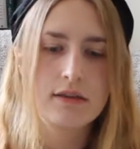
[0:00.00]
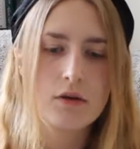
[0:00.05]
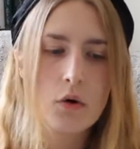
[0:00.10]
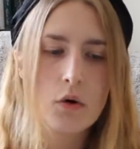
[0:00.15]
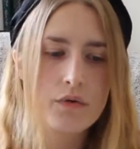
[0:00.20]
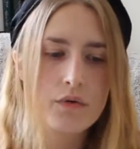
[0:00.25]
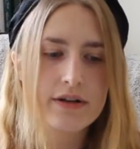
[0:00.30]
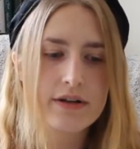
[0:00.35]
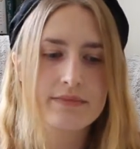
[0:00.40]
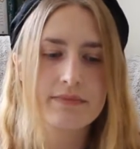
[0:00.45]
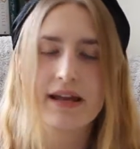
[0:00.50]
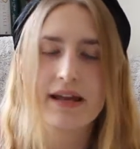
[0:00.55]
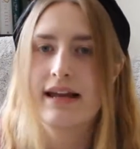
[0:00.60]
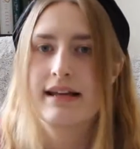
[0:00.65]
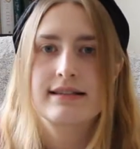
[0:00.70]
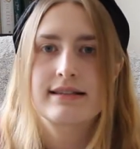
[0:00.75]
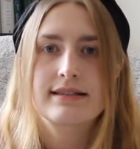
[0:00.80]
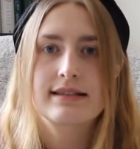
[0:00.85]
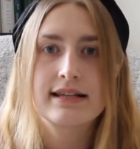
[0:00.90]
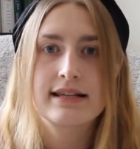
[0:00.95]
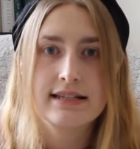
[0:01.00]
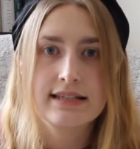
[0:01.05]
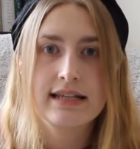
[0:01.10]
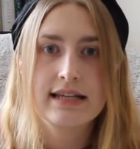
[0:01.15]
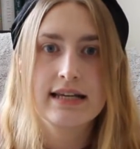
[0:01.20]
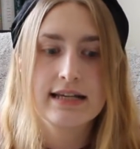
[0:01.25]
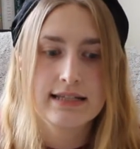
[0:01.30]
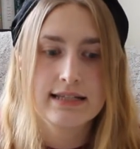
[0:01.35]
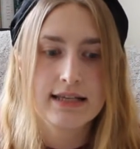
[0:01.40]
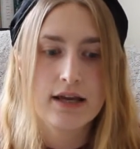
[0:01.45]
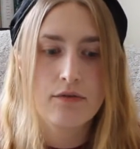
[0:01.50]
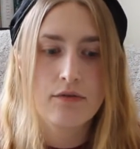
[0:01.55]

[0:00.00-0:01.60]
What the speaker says: The author explains this is